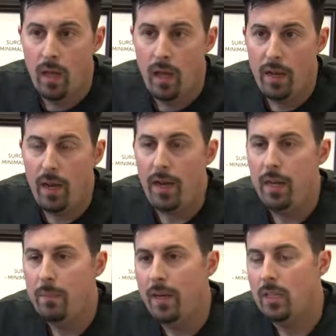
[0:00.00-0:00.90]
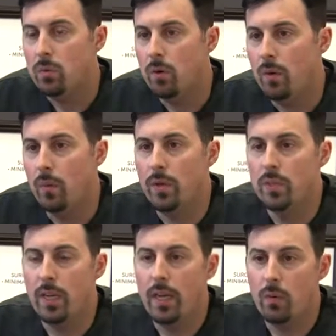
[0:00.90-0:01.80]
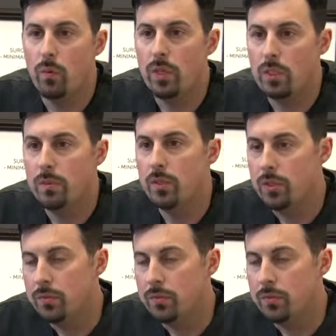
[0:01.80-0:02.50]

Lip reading: On any mass where there's any reasonable